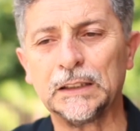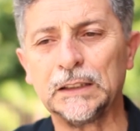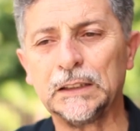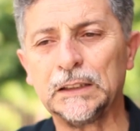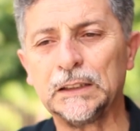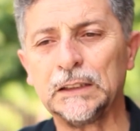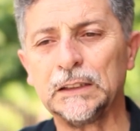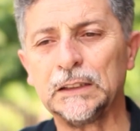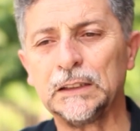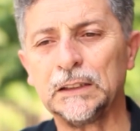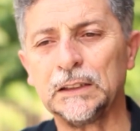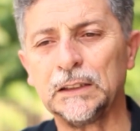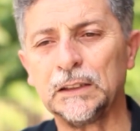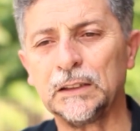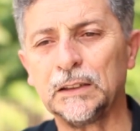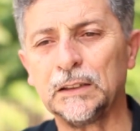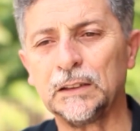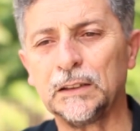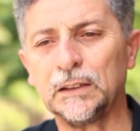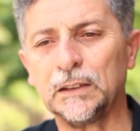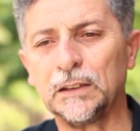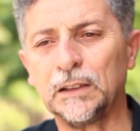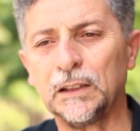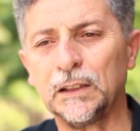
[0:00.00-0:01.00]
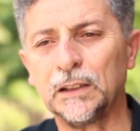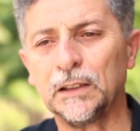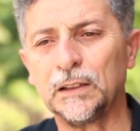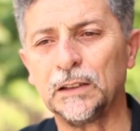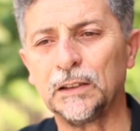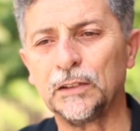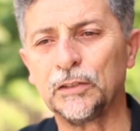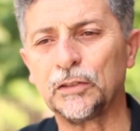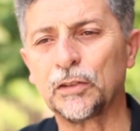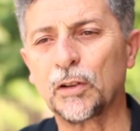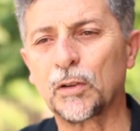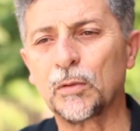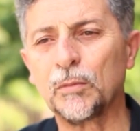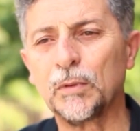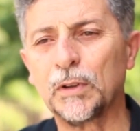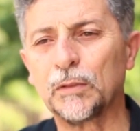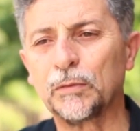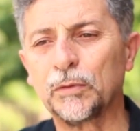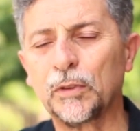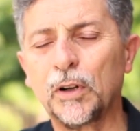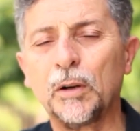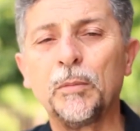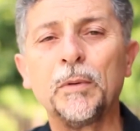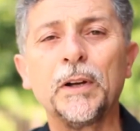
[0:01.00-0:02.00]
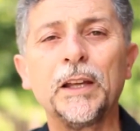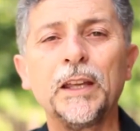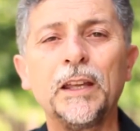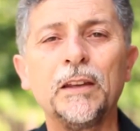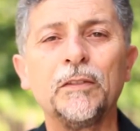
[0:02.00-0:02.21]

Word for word: Um de alguma forma,